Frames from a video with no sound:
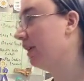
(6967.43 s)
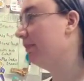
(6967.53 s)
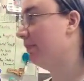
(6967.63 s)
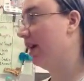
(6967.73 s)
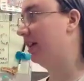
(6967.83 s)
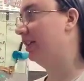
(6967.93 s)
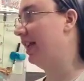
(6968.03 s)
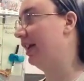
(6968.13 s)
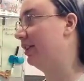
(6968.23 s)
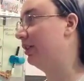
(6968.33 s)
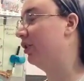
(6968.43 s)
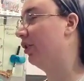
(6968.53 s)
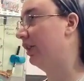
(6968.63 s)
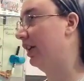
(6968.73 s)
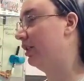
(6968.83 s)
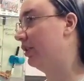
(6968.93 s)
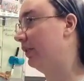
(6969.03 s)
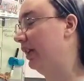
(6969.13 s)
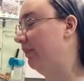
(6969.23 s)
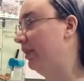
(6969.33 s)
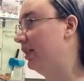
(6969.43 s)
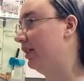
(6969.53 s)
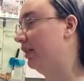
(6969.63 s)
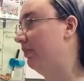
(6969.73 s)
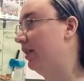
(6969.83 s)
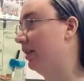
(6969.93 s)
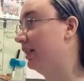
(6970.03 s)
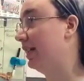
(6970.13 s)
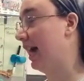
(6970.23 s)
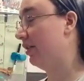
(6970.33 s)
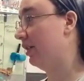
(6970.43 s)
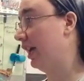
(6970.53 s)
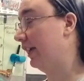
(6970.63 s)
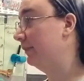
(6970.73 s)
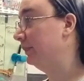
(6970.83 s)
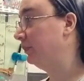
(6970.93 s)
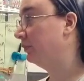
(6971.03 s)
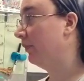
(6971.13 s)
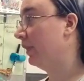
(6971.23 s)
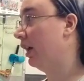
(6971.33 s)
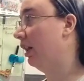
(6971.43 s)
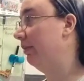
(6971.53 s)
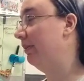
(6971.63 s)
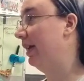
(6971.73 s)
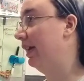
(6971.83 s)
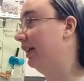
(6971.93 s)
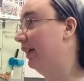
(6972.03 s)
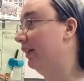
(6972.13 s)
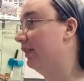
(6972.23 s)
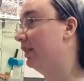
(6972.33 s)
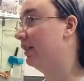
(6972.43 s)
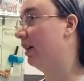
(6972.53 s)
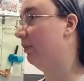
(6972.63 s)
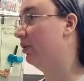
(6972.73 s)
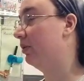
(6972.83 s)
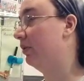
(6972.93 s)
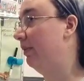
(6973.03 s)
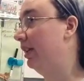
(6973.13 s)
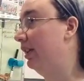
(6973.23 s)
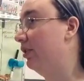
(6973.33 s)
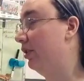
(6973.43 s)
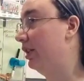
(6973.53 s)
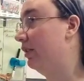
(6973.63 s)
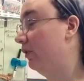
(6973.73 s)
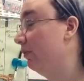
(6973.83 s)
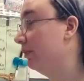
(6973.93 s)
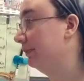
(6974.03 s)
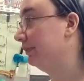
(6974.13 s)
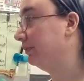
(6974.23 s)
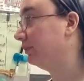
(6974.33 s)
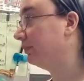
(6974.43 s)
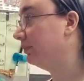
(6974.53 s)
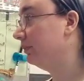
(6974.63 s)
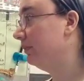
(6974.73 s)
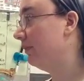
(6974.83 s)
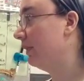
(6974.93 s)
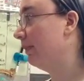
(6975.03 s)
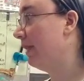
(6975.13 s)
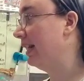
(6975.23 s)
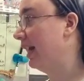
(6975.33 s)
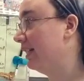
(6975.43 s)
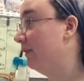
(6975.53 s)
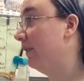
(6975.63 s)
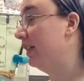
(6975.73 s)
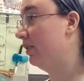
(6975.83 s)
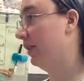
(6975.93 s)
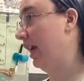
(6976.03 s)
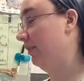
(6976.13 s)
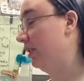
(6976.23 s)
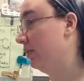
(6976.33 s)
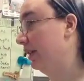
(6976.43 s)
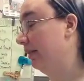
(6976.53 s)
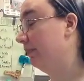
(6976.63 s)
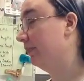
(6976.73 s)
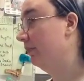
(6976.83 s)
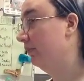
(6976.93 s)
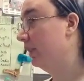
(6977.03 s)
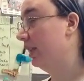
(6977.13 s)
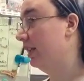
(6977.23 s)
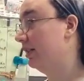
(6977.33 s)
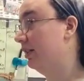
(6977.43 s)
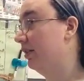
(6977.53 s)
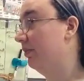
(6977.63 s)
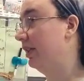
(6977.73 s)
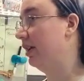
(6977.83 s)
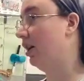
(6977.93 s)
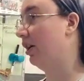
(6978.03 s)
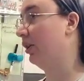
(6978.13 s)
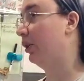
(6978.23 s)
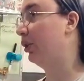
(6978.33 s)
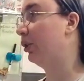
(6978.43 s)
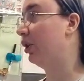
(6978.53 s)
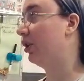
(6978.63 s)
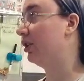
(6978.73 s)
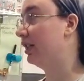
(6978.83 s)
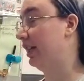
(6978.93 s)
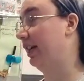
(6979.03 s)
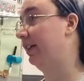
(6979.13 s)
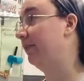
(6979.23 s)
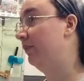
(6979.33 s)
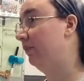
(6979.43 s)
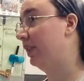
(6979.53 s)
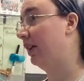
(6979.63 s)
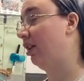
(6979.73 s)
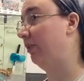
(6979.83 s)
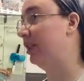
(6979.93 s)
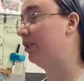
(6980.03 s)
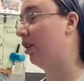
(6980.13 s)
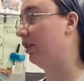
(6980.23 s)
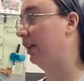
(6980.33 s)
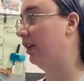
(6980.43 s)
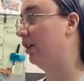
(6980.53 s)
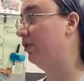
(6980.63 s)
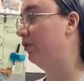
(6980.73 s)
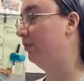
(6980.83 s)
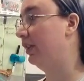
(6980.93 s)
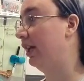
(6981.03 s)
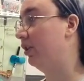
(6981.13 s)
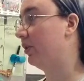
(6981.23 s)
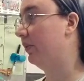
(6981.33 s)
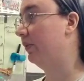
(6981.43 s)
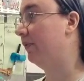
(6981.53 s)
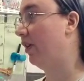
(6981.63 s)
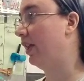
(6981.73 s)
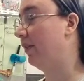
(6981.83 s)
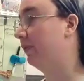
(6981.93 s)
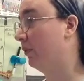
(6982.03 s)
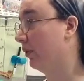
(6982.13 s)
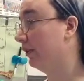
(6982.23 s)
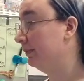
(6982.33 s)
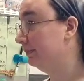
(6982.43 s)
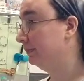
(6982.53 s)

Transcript: My next cooking stream is going to be on Saturday. I'll be making some creamy turkey soup. My next video game stream is going to be on Thursday, and I'll be starting a new playthrough of Fallout 4.